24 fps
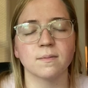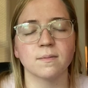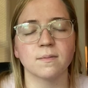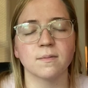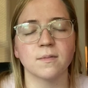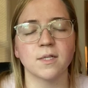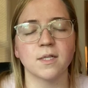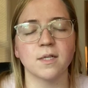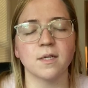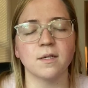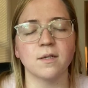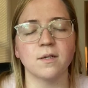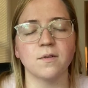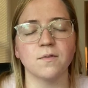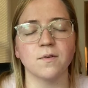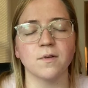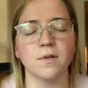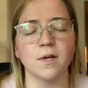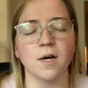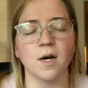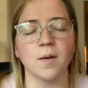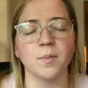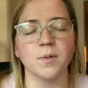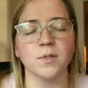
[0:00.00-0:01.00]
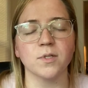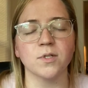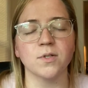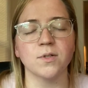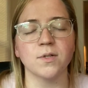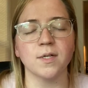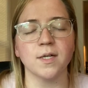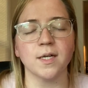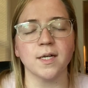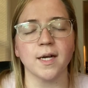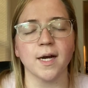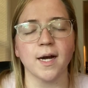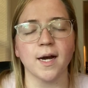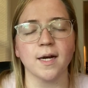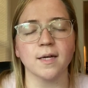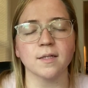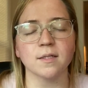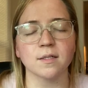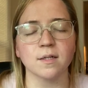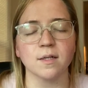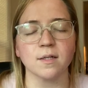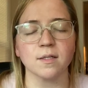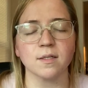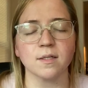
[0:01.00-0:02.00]
We thank you for the opportunity to
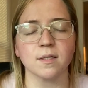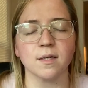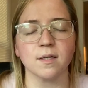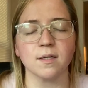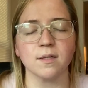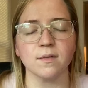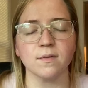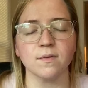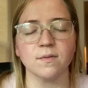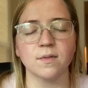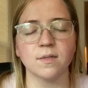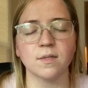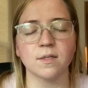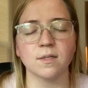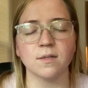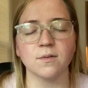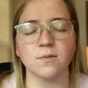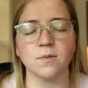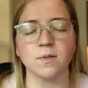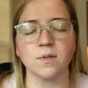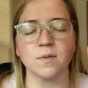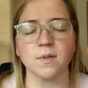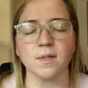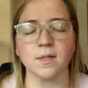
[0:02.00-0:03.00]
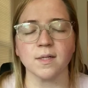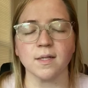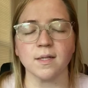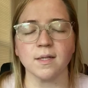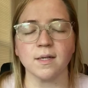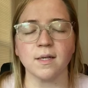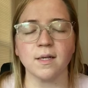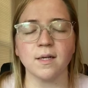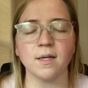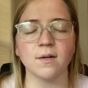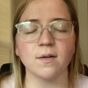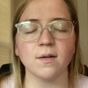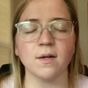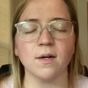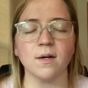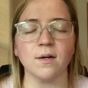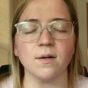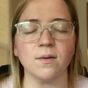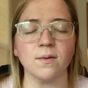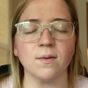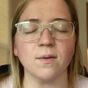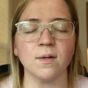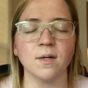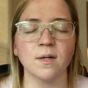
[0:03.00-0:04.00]
ask ourselves if we're really the
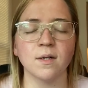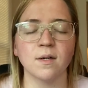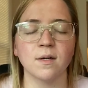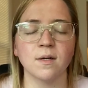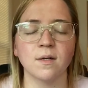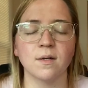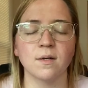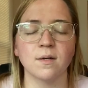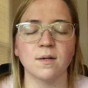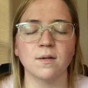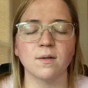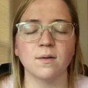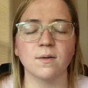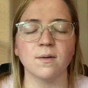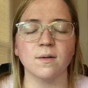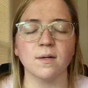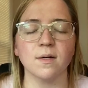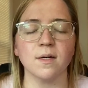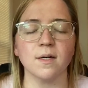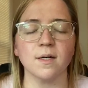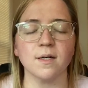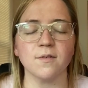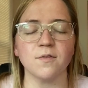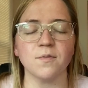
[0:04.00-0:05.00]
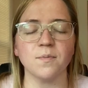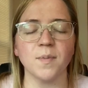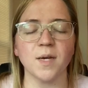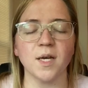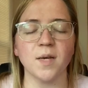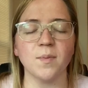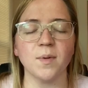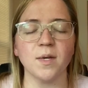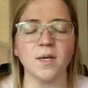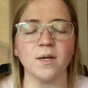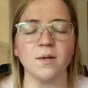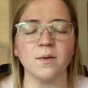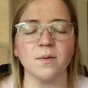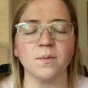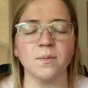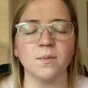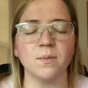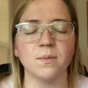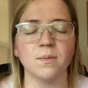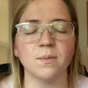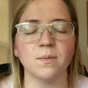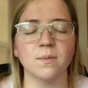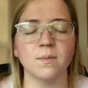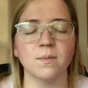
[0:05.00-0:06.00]
hero or if maybe
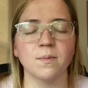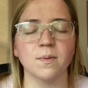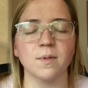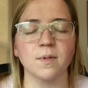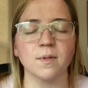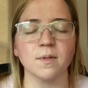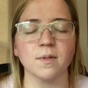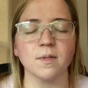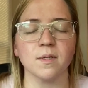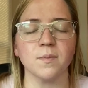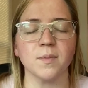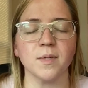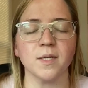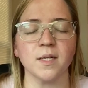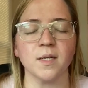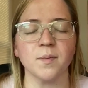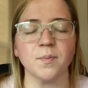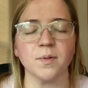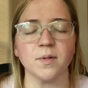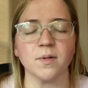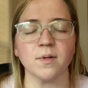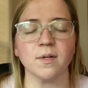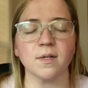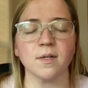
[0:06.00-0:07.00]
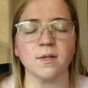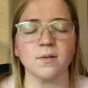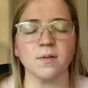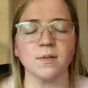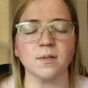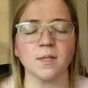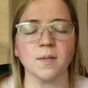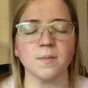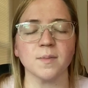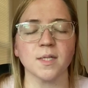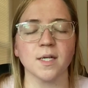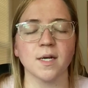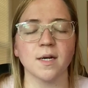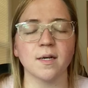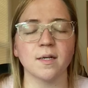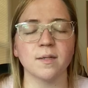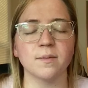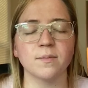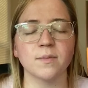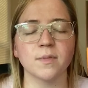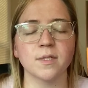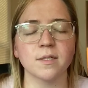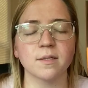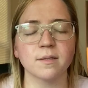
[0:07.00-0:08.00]
we're a little bit hypocritical
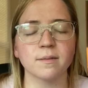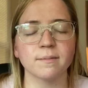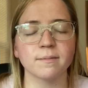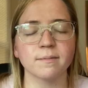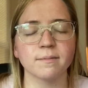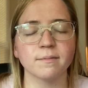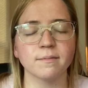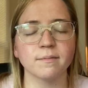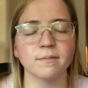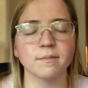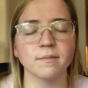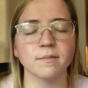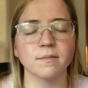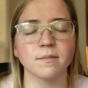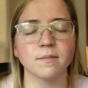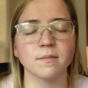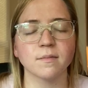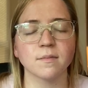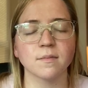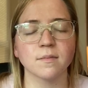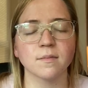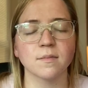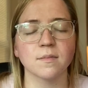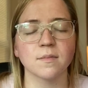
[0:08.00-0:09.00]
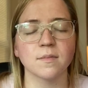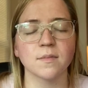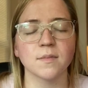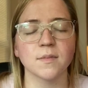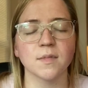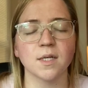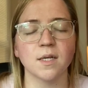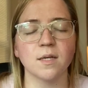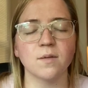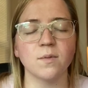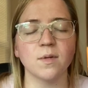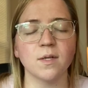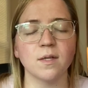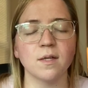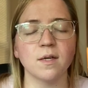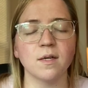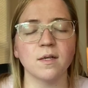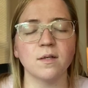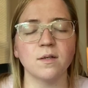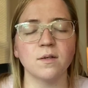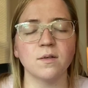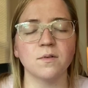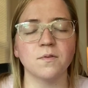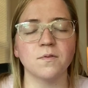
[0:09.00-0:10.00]
sometimes. And we
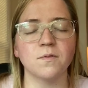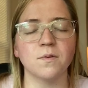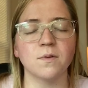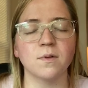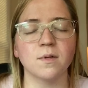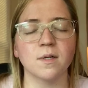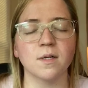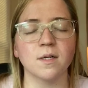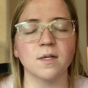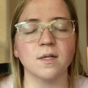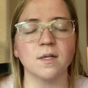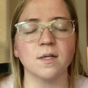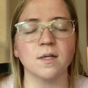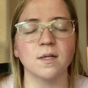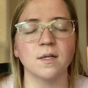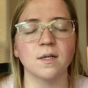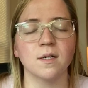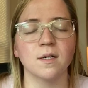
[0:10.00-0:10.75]
thank you for